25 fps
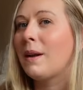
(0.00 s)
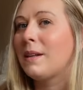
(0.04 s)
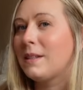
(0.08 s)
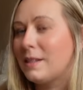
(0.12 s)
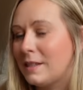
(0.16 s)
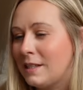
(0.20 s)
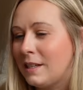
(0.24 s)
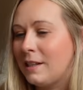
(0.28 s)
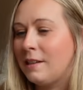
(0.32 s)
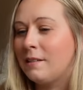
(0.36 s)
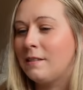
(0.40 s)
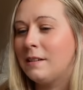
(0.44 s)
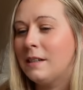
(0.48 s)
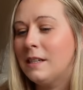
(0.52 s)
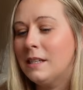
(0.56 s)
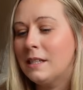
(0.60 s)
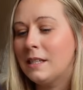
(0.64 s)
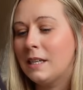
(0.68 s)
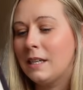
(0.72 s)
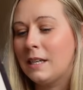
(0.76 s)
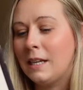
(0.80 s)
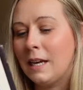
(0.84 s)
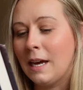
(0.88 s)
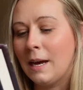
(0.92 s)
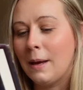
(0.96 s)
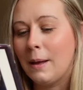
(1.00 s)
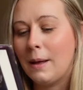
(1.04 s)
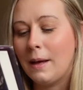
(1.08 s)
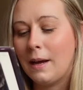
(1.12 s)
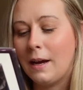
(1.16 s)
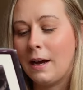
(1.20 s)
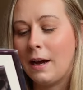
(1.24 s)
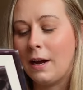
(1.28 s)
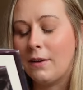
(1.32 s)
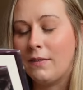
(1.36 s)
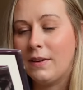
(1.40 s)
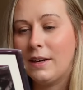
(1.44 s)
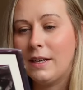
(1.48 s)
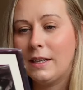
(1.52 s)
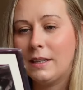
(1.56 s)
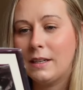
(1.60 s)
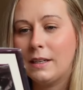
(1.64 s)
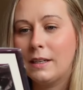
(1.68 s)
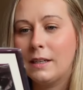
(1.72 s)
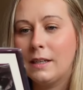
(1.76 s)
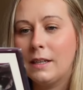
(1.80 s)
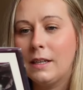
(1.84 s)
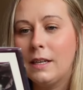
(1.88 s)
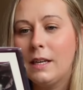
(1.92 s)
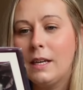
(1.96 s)
series. Yeah, I
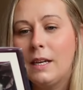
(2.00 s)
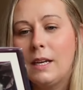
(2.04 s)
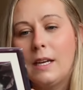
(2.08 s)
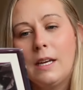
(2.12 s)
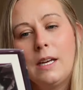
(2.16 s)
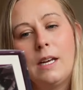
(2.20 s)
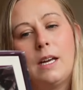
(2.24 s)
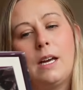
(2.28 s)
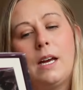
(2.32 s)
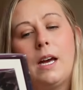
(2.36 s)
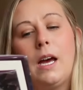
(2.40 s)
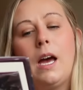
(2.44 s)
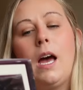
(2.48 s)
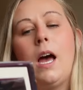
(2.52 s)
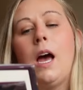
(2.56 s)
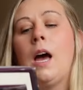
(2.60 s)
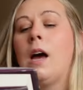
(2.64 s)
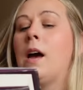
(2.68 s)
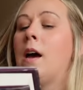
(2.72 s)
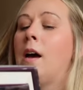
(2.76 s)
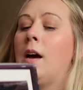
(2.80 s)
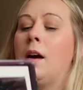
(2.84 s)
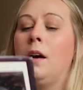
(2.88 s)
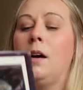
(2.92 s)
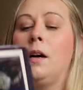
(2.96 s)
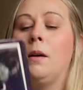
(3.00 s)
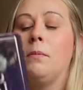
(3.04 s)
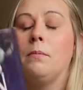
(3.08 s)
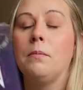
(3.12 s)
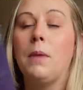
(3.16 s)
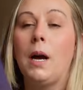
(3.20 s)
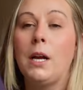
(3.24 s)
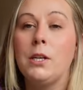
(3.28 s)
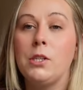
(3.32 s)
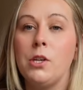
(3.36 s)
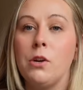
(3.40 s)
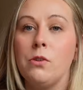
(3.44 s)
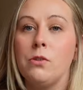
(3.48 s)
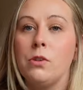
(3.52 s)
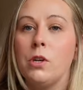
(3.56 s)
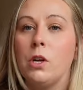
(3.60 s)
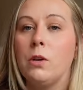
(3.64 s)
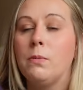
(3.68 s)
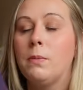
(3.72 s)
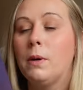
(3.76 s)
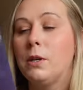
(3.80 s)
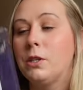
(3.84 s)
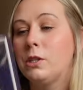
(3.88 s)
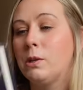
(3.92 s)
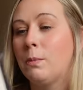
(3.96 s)
think. I don't know
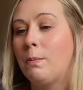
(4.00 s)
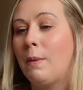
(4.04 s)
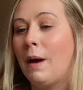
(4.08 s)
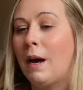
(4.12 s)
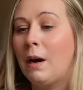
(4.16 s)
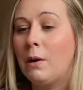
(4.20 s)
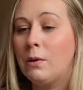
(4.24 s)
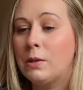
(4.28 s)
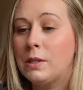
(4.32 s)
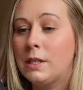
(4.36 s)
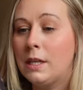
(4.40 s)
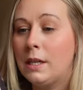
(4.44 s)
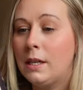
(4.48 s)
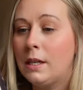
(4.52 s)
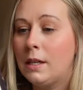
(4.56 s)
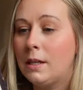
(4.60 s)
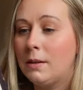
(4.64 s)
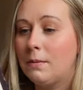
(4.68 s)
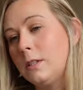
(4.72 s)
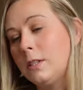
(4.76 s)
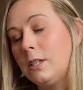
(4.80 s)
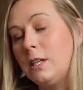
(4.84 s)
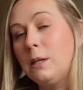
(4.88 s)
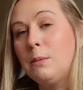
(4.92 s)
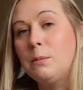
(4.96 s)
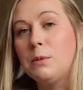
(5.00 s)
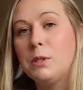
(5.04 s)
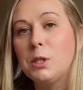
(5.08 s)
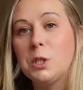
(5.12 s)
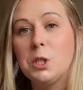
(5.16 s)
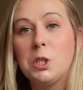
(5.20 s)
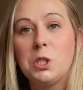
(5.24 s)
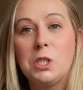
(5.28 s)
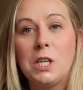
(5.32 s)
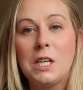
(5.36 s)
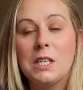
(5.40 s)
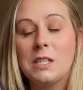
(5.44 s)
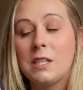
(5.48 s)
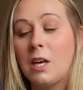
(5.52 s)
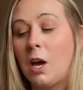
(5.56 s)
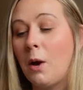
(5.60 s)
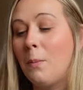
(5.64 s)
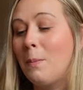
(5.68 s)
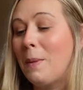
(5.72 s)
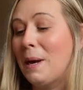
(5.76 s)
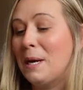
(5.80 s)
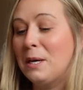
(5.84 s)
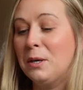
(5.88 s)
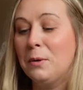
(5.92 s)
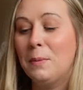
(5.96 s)
much about it. Seems to suggest that our
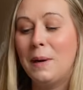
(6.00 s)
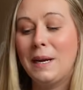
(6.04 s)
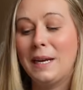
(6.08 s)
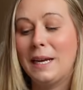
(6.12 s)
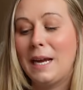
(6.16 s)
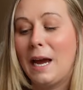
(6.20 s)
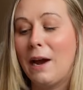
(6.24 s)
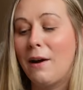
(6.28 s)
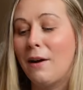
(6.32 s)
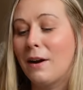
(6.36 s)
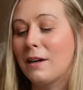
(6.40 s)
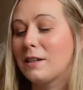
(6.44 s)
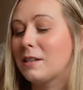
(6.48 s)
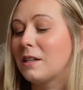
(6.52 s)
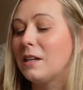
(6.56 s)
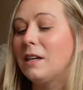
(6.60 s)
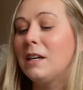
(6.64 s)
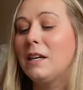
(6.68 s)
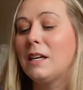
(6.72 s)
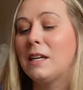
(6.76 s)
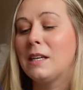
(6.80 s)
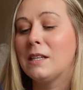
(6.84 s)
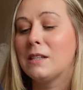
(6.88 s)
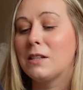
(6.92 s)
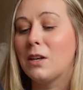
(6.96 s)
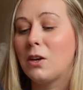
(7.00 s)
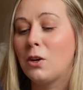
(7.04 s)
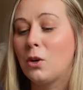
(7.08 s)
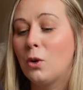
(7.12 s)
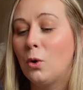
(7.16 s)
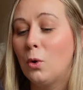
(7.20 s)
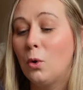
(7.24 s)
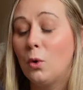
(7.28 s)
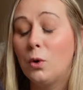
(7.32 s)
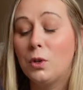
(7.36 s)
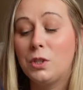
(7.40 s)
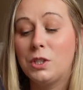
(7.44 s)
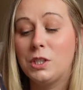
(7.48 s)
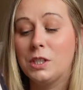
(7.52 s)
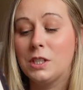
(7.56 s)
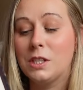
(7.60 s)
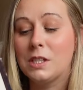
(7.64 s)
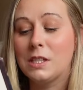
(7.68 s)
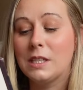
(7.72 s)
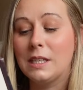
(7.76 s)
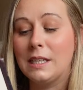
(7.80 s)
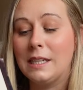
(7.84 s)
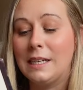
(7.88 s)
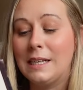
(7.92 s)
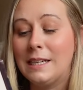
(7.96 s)
male main character is
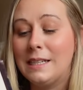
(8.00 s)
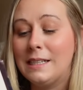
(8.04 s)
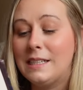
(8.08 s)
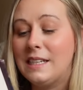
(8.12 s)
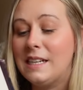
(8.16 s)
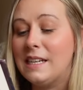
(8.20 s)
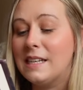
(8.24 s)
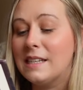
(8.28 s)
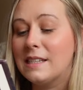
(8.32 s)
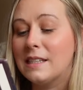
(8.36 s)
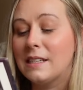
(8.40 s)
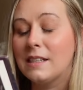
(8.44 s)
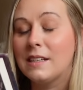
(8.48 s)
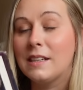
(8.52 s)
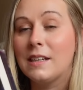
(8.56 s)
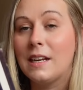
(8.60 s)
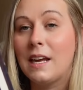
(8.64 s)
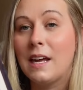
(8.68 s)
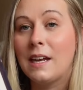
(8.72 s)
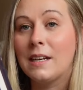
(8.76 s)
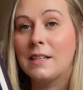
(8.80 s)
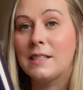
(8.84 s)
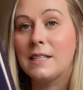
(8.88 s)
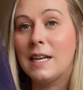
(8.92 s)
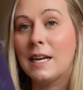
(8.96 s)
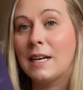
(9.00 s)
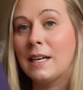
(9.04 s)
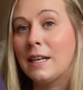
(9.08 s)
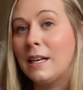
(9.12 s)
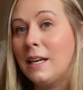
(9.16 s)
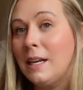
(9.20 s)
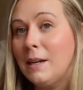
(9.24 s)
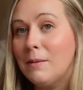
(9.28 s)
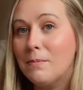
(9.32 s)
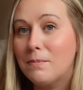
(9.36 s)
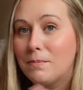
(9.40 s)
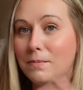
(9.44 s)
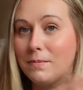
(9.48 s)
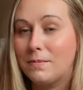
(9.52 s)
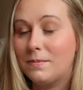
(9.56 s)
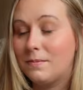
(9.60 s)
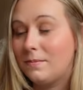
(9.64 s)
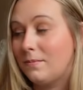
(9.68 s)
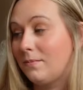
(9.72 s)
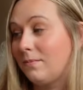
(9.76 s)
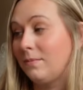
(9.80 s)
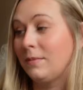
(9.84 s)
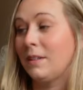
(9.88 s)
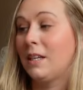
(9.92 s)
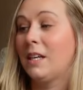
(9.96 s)
gorgeous, indecent, and deadly.
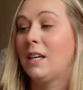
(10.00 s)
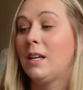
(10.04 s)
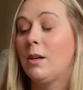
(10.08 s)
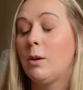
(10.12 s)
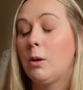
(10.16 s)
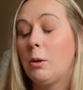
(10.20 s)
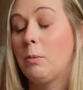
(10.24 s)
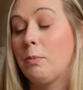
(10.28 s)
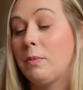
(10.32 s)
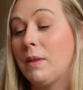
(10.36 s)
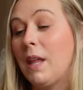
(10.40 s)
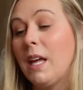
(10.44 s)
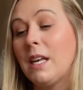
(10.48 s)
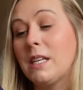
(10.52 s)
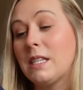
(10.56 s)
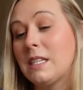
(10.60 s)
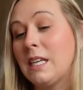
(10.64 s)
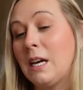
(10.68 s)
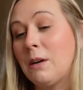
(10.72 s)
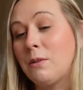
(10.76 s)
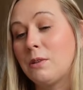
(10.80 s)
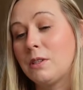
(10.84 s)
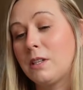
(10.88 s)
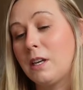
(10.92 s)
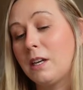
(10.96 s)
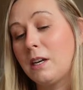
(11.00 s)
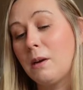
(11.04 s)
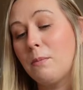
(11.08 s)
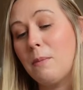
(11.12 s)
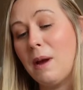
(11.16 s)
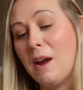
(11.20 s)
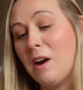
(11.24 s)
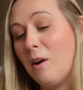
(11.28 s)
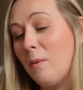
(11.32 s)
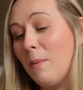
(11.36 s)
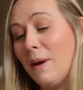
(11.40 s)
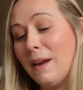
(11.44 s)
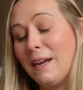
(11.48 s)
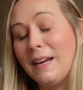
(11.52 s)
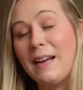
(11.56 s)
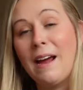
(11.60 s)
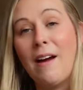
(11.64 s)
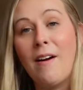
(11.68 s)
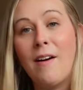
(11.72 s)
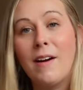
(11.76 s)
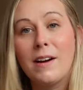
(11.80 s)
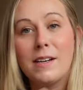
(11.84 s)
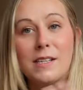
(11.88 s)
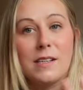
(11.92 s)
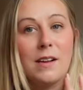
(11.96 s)
That sounds like a male main
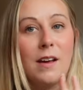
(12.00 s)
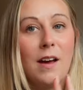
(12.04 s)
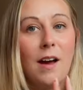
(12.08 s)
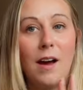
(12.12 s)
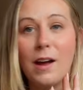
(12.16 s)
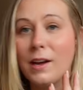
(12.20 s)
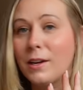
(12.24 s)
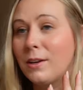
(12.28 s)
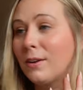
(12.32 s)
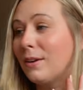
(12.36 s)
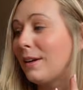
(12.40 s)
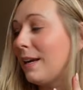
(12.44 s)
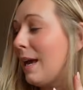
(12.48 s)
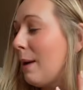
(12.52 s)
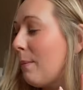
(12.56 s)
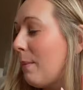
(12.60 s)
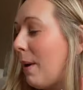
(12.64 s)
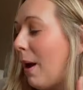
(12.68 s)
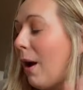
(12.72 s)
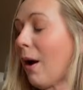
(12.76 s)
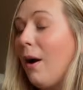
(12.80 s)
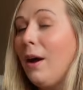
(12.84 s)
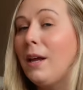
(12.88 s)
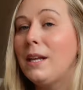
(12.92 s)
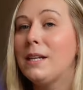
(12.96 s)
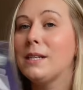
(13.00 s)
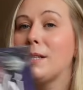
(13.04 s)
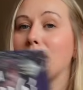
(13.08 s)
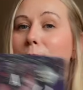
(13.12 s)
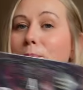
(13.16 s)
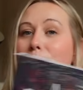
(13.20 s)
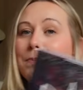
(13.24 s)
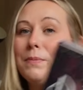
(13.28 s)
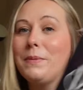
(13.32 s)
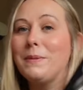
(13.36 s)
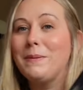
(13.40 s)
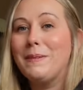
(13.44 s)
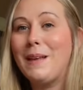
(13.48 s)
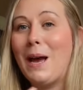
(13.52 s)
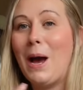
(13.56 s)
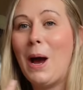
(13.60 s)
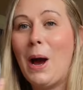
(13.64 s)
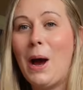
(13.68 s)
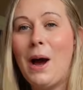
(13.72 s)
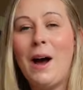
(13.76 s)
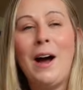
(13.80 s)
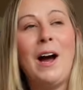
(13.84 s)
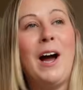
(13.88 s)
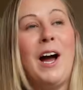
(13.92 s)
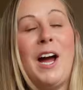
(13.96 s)
character I could get behind.
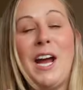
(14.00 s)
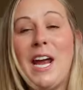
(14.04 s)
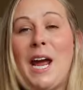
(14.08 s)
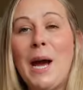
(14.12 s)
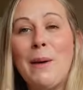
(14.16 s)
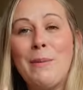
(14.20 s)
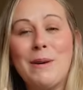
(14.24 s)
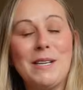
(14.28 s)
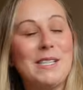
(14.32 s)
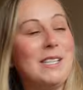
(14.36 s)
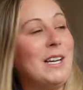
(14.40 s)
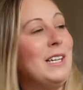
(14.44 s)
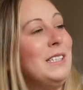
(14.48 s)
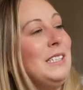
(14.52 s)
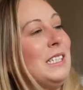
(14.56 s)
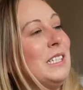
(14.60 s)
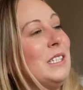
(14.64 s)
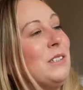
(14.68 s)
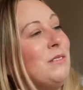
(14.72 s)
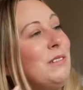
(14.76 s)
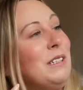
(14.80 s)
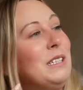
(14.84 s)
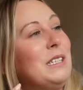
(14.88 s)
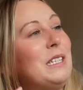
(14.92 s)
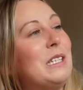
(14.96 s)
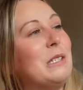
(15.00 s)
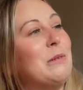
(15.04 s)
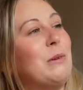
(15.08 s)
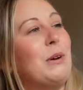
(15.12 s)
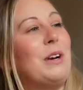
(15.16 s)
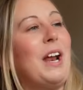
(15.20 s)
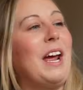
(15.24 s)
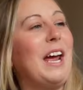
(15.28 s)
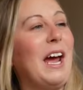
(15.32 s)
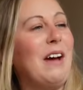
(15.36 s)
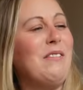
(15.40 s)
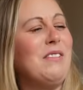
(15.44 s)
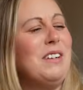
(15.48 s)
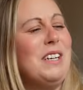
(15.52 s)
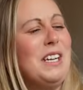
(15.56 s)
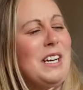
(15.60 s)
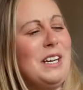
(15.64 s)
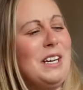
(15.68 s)
I am excited to read this one. I haven't